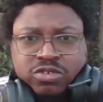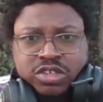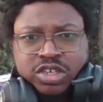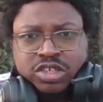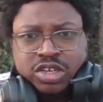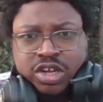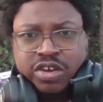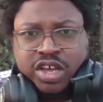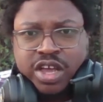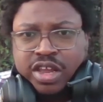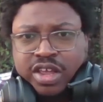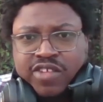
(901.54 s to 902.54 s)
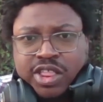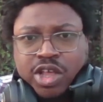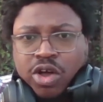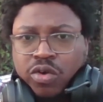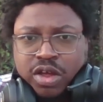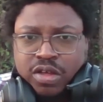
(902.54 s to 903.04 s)
dictionary ain't even
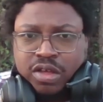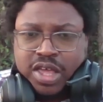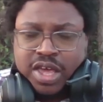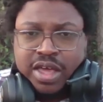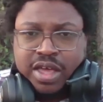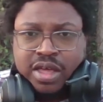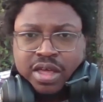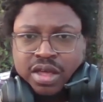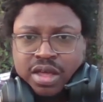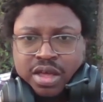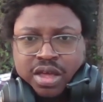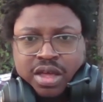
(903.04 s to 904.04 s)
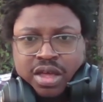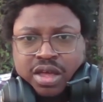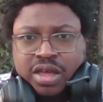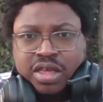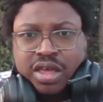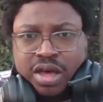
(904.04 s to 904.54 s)
thought of yet.
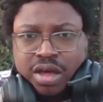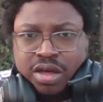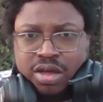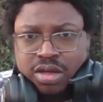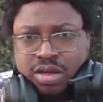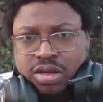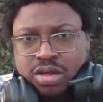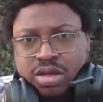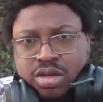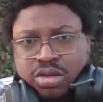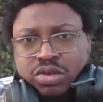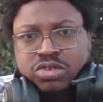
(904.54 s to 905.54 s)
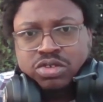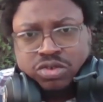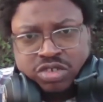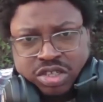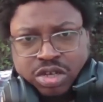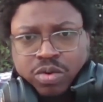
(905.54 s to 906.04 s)
Yeah. So
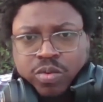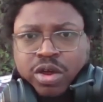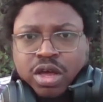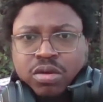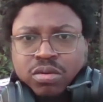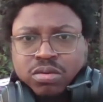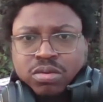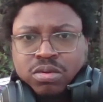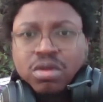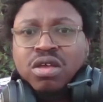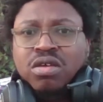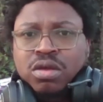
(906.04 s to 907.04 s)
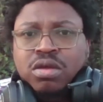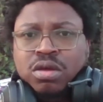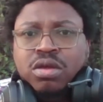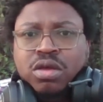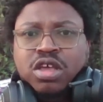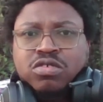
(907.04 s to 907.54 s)
stick around.
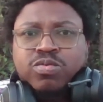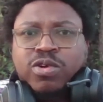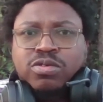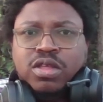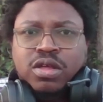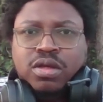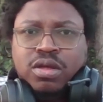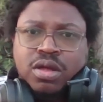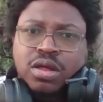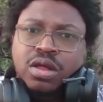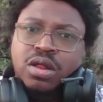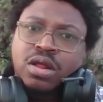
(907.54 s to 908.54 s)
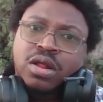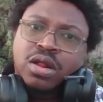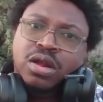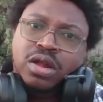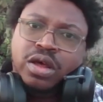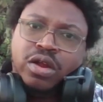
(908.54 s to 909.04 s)
It's worth it.
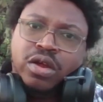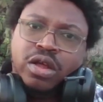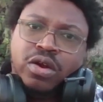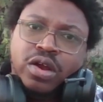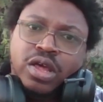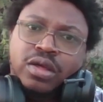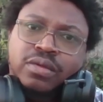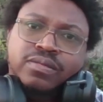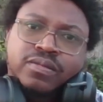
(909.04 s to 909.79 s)
Later, Internet.